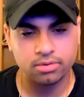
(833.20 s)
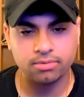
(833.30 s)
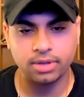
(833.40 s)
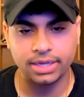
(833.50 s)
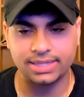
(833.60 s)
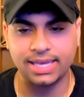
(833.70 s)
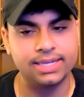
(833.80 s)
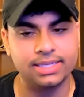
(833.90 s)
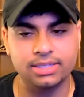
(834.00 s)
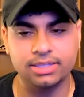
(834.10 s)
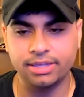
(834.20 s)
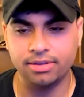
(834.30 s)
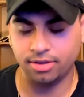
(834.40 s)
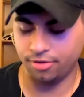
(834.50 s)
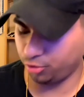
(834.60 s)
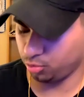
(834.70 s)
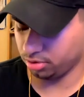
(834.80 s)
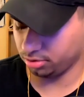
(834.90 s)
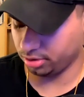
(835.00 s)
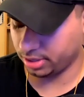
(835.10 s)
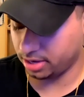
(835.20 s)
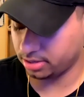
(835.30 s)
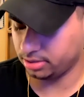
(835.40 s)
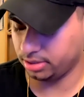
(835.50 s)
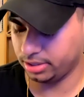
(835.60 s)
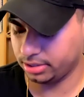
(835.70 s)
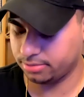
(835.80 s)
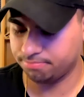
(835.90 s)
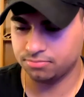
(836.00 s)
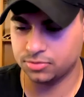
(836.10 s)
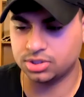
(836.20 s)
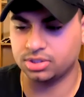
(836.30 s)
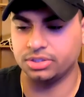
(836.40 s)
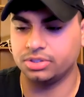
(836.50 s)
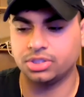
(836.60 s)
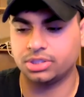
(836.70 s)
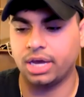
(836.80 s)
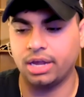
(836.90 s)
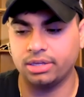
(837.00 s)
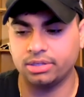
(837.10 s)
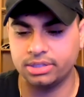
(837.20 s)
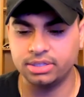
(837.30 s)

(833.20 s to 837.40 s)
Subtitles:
Like technically, if you were to look at it, like just sonically,